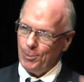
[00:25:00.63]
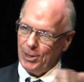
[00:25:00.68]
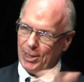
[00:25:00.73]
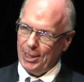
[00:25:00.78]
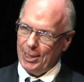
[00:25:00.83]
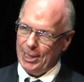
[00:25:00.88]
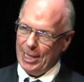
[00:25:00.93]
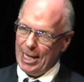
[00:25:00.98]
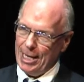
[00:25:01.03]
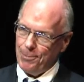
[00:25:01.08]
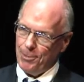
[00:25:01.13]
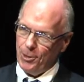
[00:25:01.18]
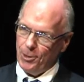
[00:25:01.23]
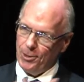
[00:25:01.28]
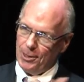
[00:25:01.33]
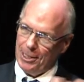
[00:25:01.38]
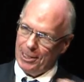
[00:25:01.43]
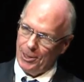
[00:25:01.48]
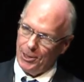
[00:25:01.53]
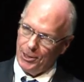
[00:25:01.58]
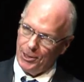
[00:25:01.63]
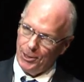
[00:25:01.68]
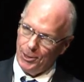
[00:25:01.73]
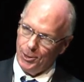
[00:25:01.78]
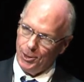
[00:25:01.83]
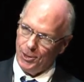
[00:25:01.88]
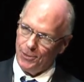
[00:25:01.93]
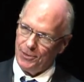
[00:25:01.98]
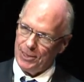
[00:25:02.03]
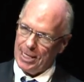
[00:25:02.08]
that enable our
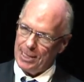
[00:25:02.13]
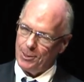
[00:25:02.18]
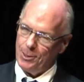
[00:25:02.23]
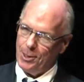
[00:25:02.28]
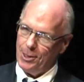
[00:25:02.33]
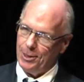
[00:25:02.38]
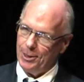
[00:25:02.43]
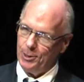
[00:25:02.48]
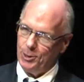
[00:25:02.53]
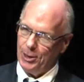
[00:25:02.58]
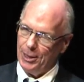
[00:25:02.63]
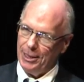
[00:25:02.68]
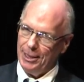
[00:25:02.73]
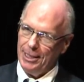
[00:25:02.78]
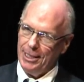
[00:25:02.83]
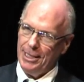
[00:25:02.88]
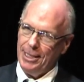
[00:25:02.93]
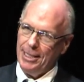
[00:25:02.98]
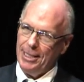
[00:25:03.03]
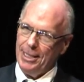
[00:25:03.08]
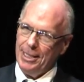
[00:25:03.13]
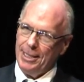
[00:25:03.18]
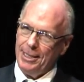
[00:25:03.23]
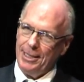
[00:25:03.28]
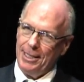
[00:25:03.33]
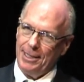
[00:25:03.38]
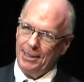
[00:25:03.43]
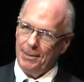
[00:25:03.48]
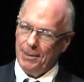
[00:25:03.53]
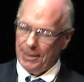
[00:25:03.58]
use of technology
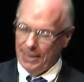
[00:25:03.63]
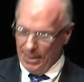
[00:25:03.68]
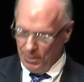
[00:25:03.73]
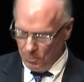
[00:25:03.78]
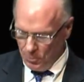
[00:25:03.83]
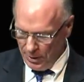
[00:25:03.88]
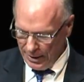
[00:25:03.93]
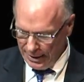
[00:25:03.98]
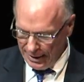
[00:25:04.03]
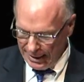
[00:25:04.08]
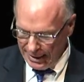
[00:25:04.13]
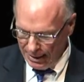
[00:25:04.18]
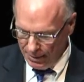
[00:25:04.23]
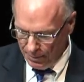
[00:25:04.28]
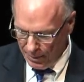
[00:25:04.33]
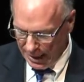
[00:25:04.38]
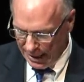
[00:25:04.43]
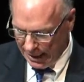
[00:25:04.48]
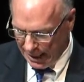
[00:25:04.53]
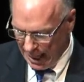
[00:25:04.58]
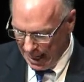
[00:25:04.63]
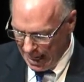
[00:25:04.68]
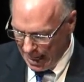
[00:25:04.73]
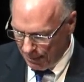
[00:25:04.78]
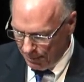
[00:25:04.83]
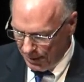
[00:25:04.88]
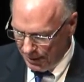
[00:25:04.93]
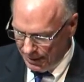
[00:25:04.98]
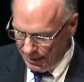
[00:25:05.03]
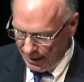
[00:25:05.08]
that really can make it
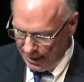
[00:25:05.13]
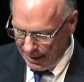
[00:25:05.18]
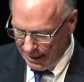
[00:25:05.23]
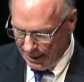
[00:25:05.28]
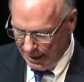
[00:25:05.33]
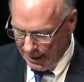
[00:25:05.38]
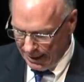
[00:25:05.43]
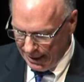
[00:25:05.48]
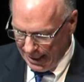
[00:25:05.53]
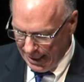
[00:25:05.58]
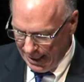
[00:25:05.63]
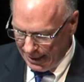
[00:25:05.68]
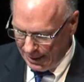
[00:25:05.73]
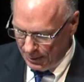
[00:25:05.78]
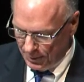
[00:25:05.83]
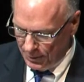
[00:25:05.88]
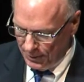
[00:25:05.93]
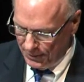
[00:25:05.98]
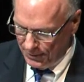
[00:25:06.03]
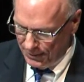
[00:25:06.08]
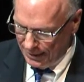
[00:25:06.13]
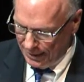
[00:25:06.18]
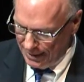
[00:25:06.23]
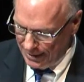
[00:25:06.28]
happen. And that is